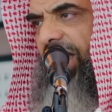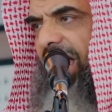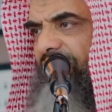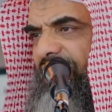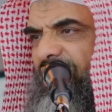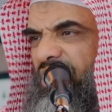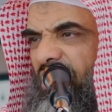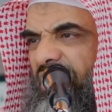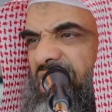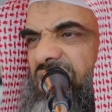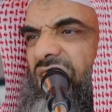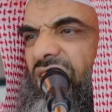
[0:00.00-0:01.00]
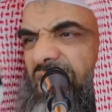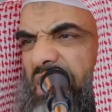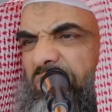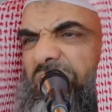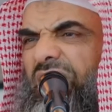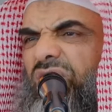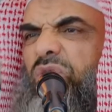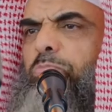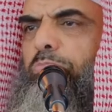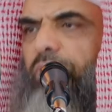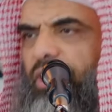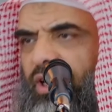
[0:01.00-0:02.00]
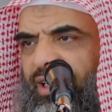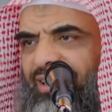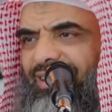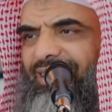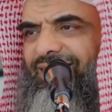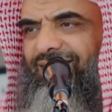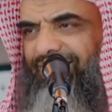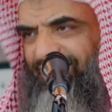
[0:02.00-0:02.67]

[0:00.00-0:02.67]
heaviest on his heart, he feels burdened